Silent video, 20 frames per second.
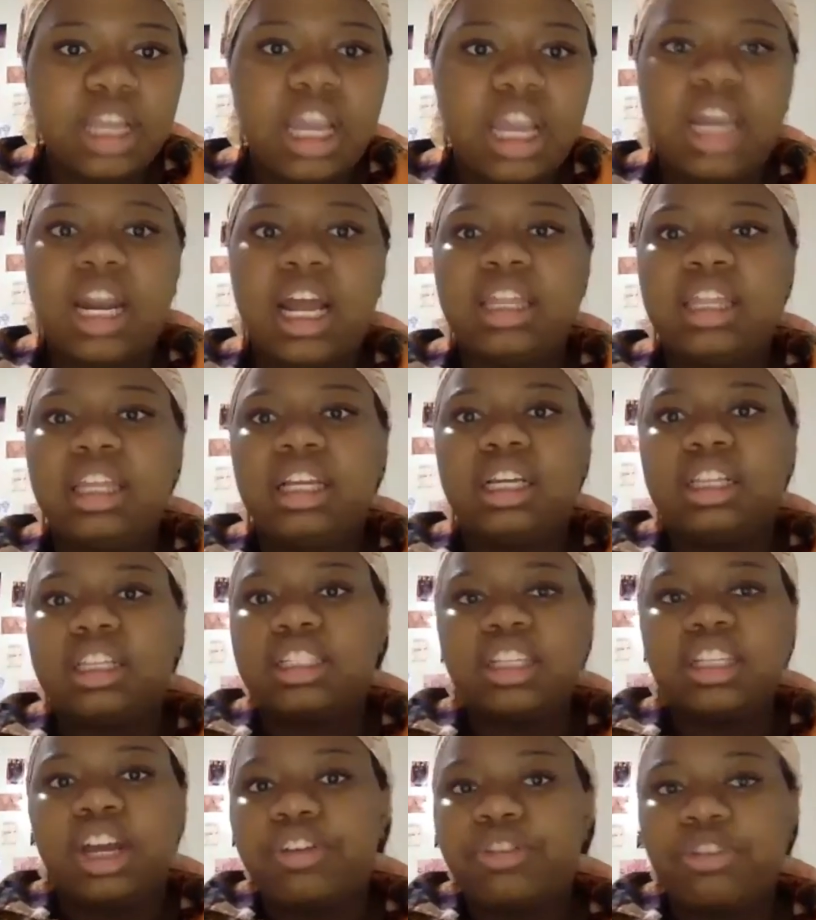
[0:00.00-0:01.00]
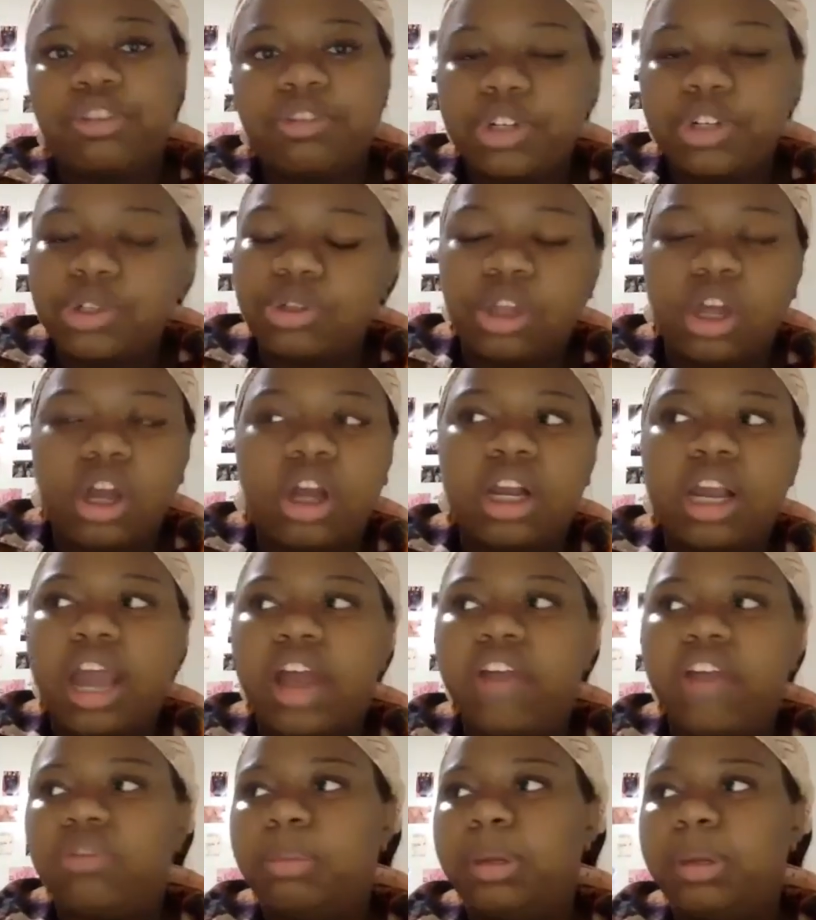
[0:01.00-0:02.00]
And I think this country for too long
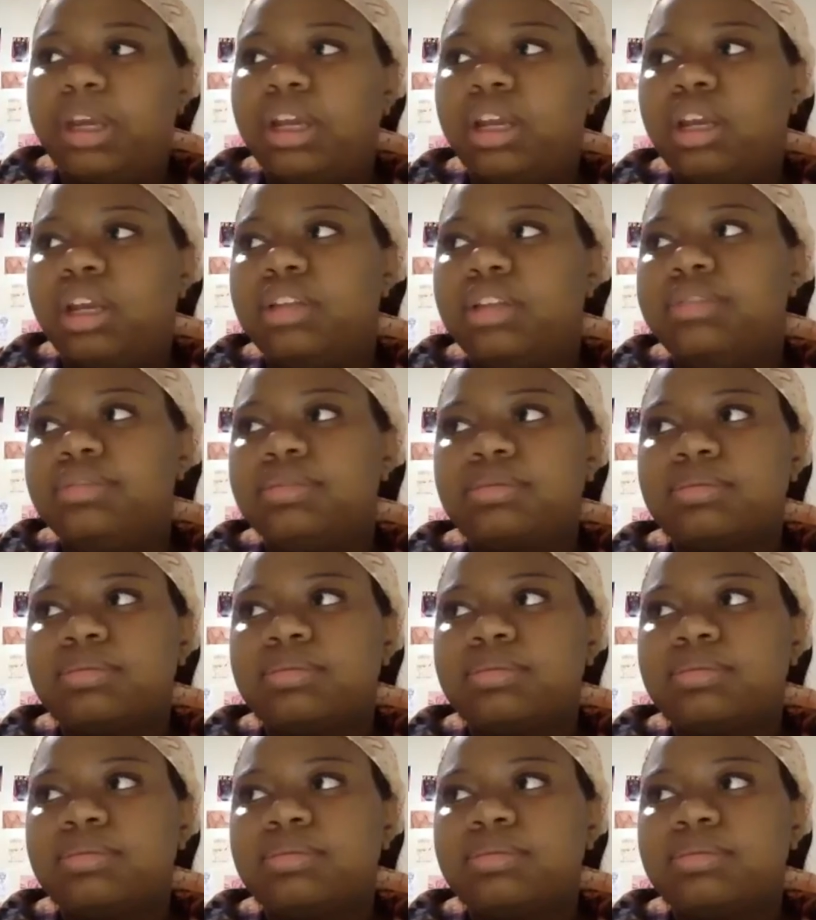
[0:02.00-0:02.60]
has been